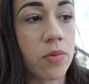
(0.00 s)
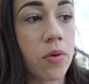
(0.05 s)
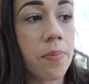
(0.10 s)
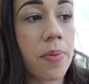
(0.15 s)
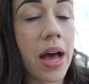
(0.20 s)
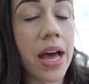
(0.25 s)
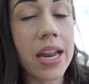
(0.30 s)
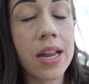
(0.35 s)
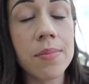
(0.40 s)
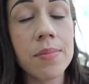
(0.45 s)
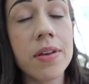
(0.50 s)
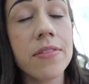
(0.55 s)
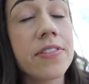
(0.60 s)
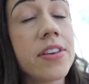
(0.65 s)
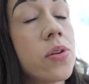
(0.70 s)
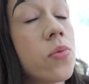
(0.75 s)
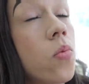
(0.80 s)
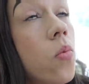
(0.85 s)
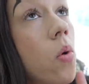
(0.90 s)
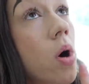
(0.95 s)
We'll pet him if
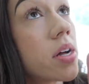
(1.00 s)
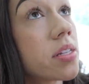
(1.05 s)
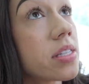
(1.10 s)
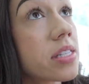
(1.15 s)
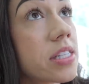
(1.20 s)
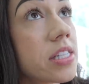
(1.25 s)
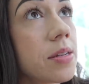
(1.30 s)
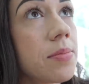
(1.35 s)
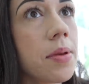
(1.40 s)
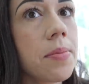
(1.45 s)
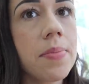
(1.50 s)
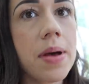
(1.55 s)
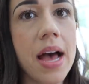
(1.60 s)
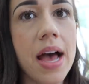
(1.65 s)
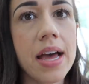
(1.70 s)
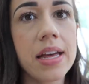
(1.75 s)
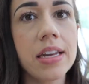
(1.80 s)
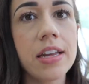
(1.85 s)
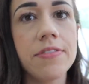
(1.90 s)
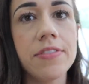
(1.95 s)
he wants to be
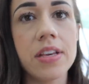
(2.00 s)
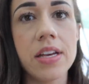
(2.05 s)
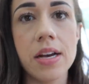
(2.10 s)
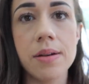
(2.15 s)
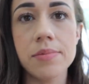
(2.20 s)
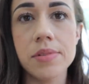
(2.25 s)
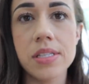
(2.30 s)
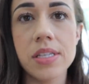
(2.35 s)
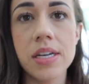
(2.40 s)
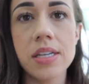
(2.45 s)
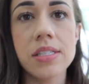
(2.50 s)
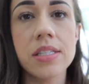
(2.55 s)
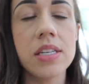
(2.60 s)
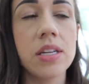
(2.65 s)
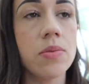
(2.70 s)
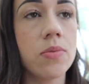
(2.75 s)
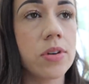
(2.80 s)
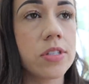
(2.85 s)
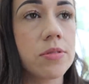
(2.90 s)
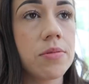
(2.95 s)
pet. If he comes to us and
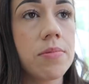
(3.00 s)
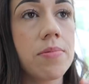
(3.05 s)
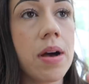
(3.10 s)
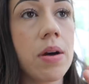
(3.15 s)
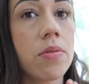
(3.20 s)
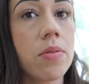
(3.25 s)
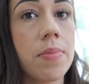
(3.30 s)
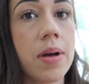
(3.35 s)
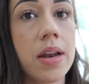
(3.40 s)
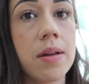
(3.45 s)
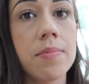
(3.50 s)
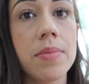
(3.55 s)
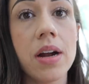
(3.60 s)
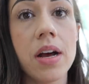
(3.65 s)
he wants to be pet, we'll pet him.